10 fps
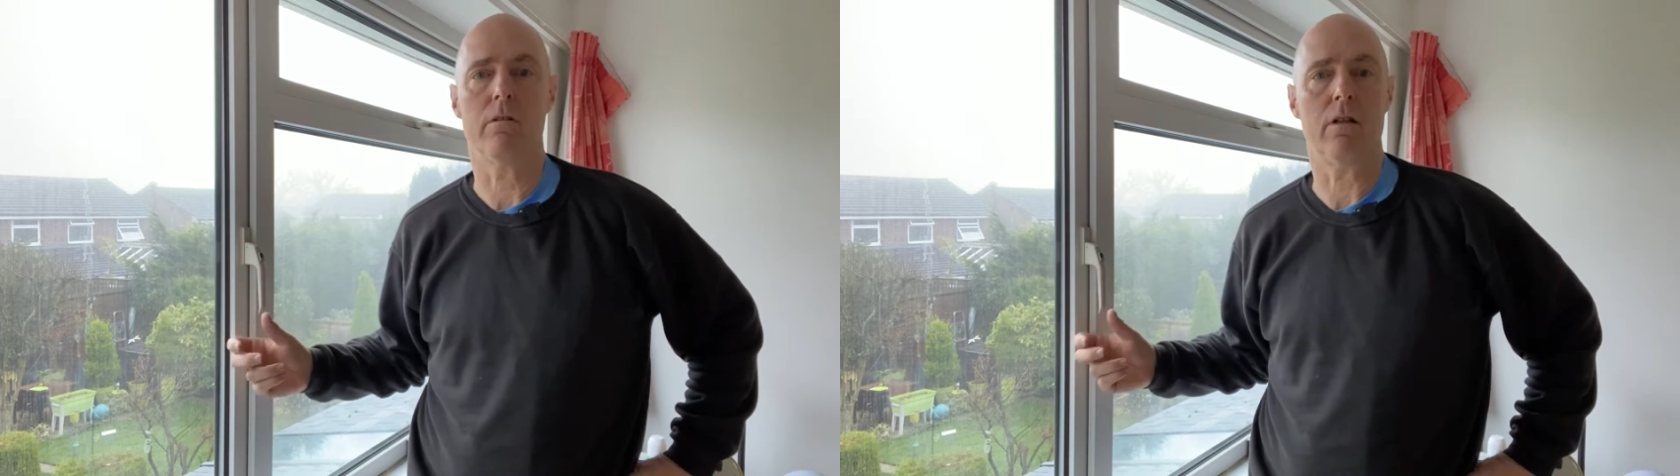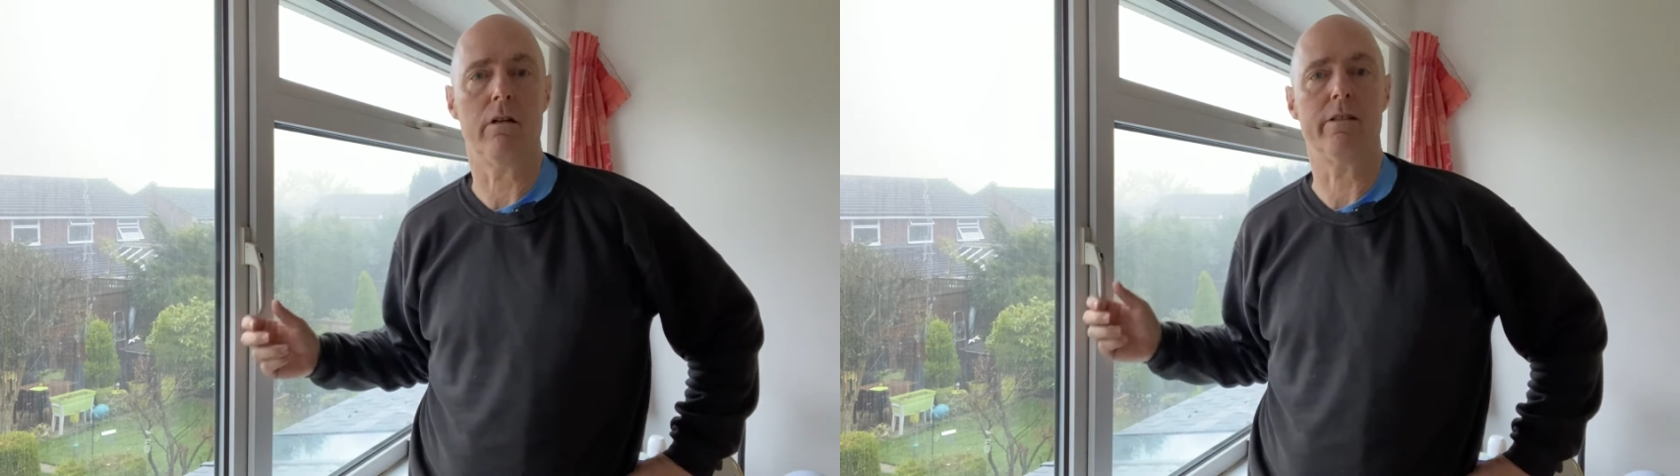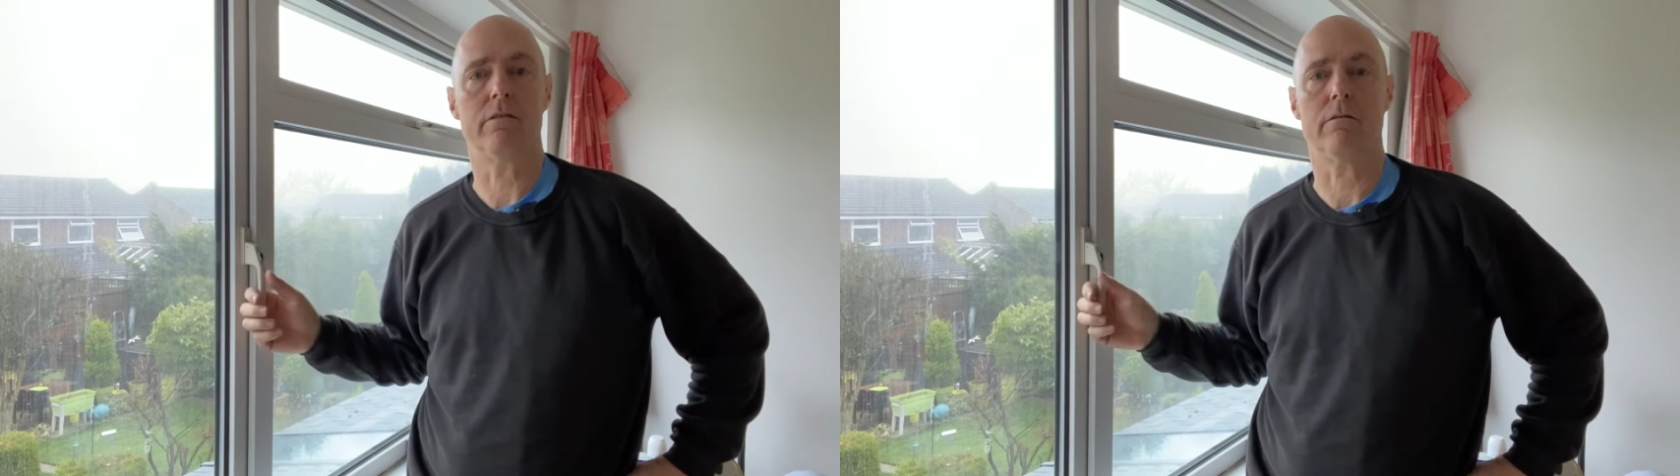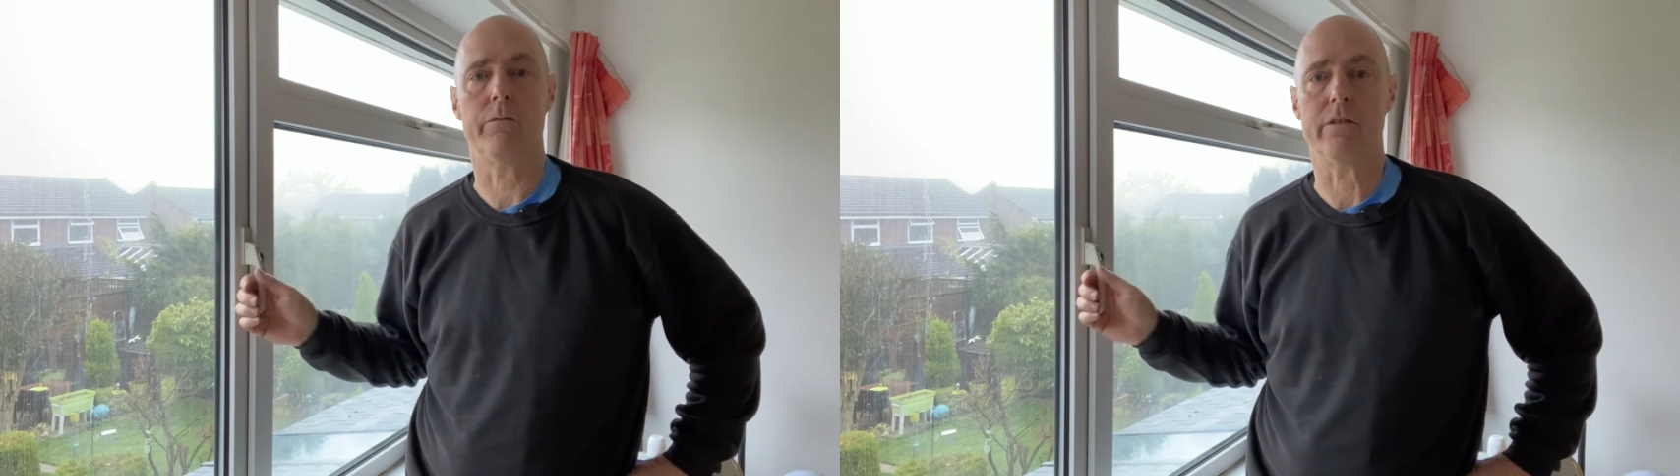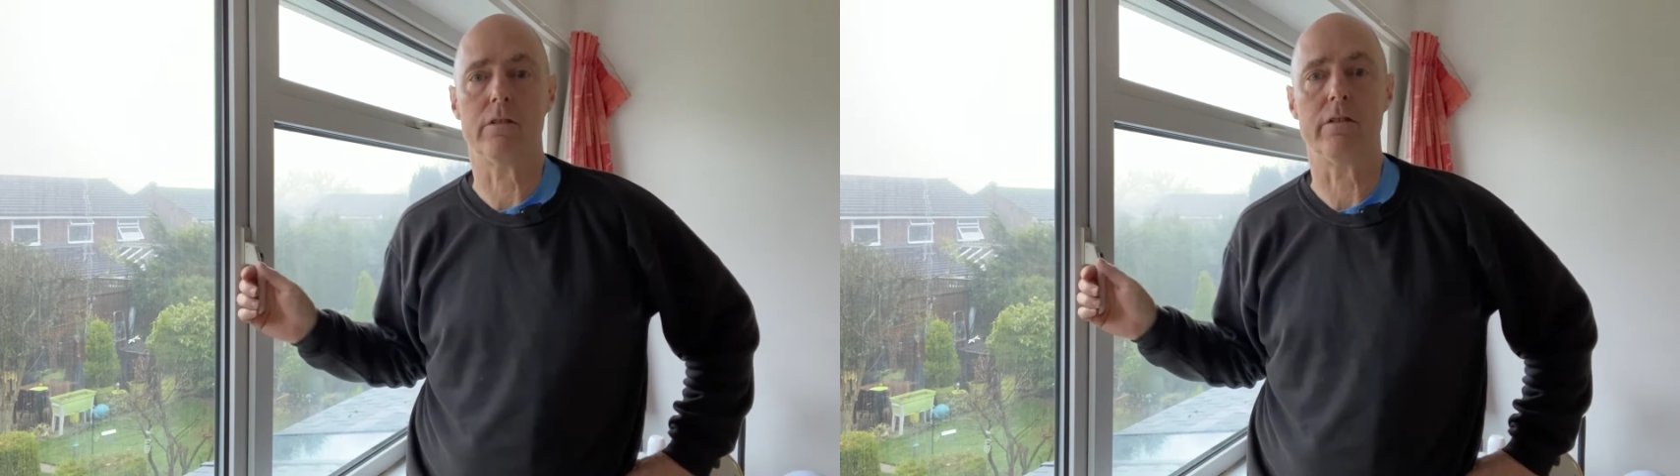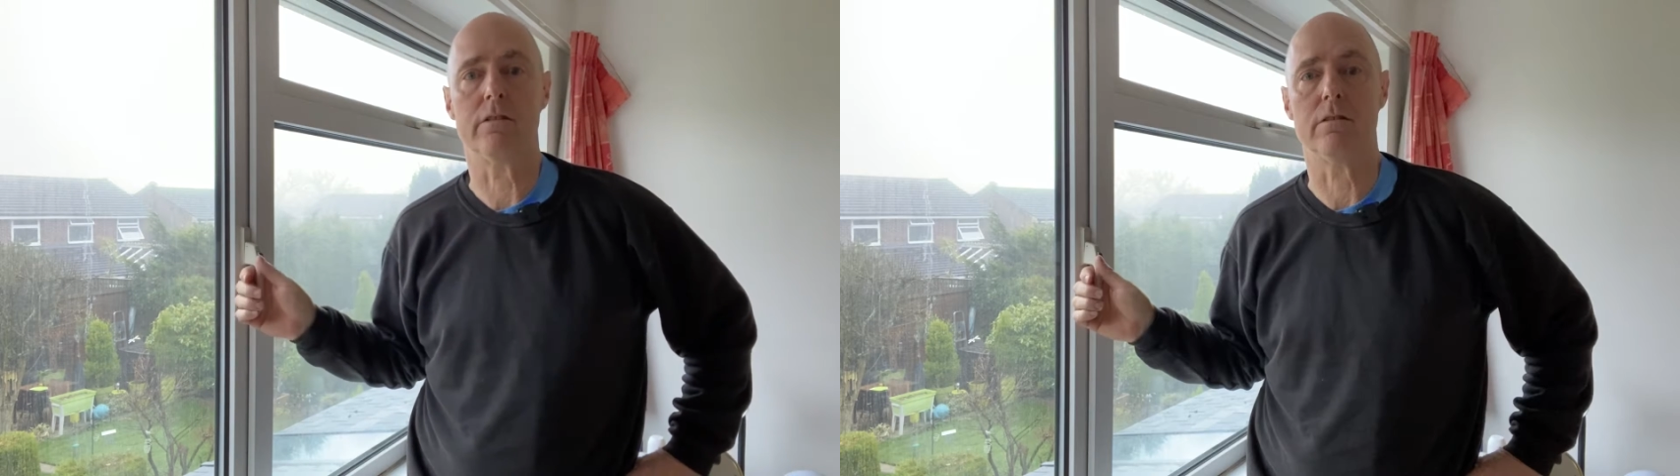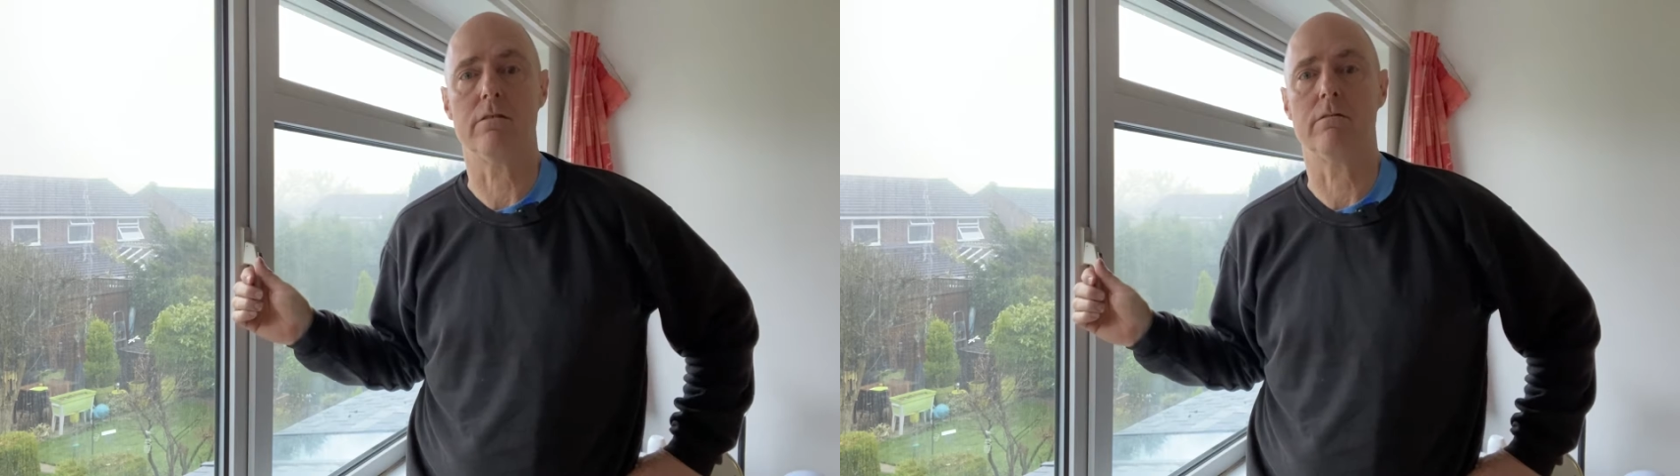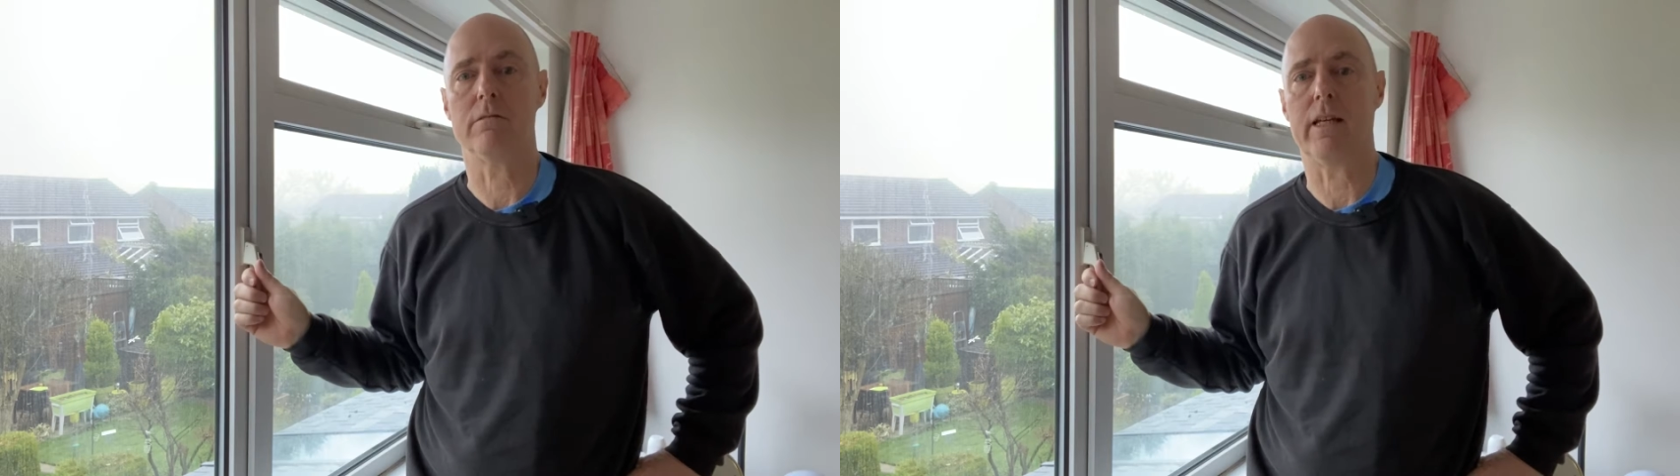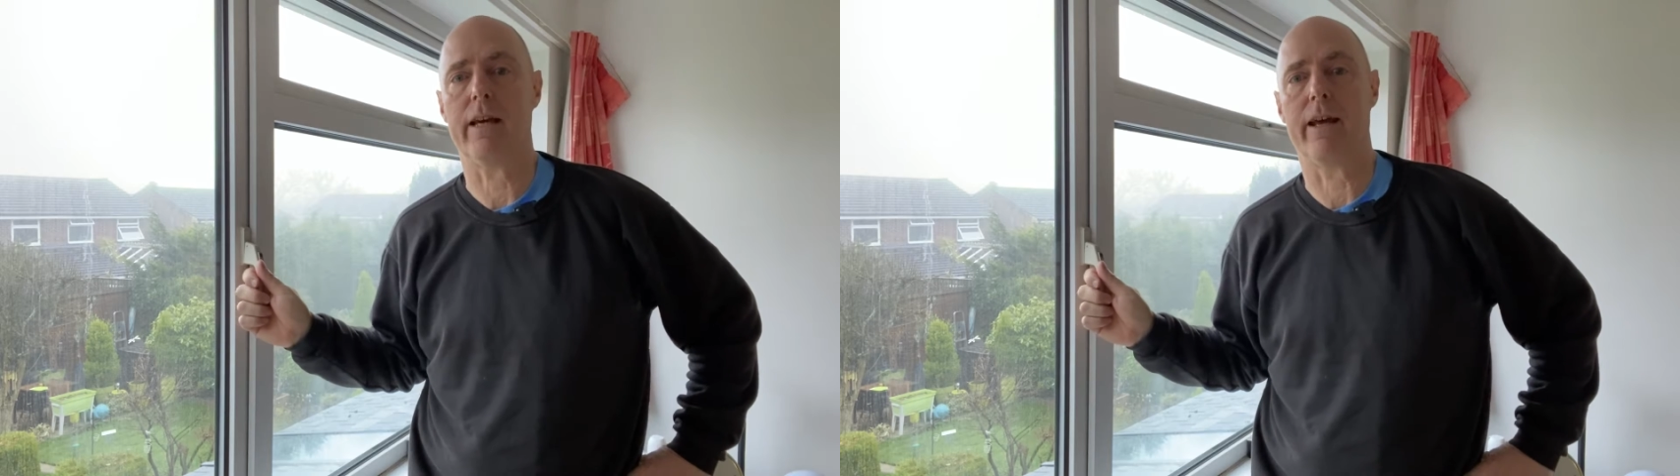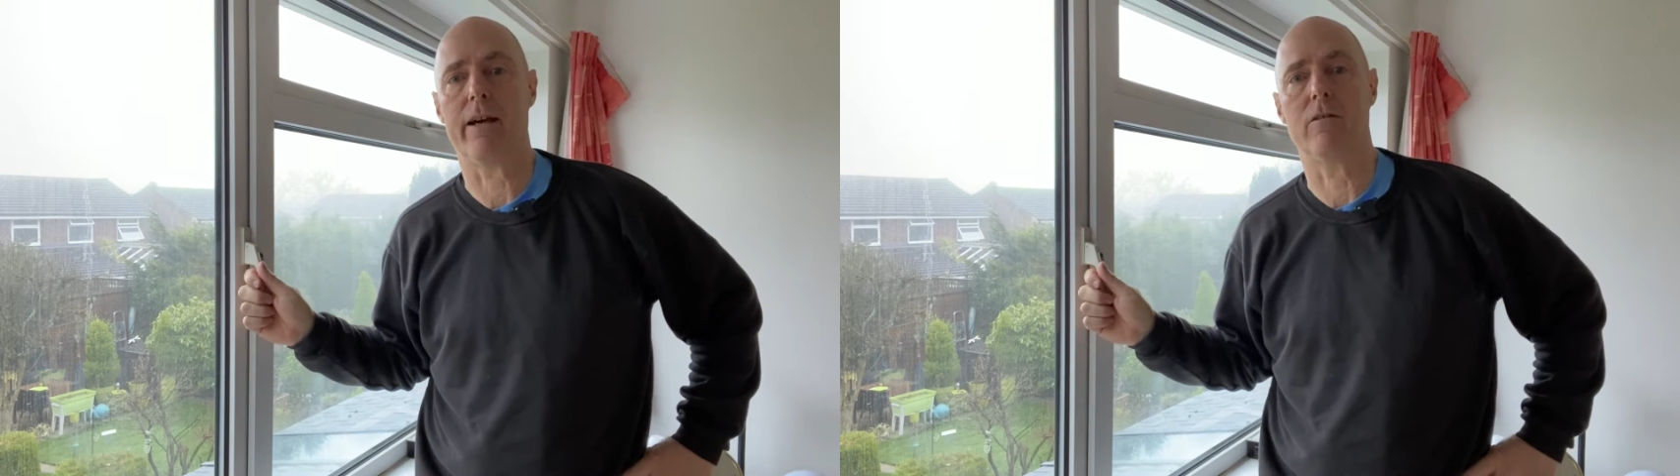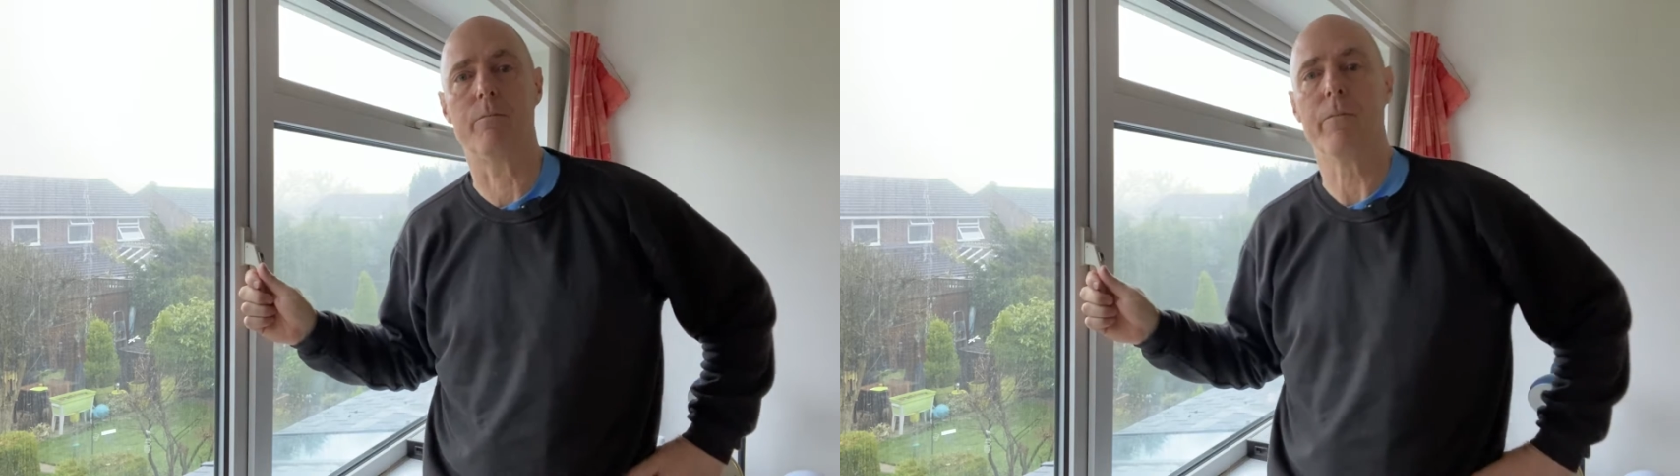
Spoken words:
lighter obviously to get out.